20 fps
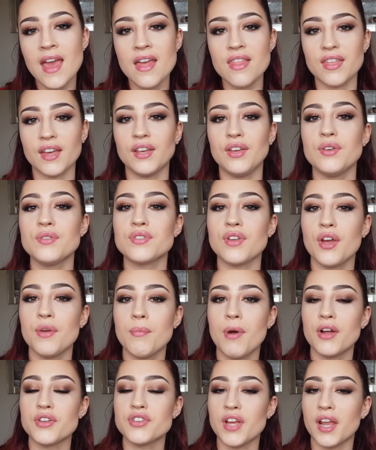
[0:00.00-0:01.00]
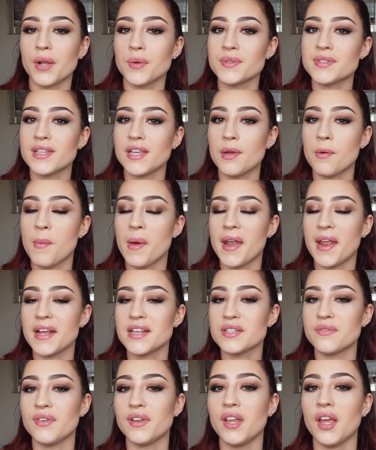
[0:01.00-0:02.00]
Thank you so much, and I'll see you in my
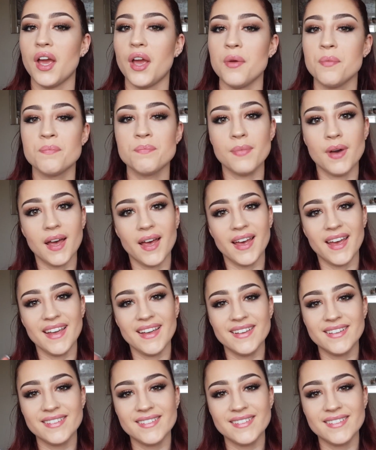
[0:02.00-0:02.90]
next video. Bye.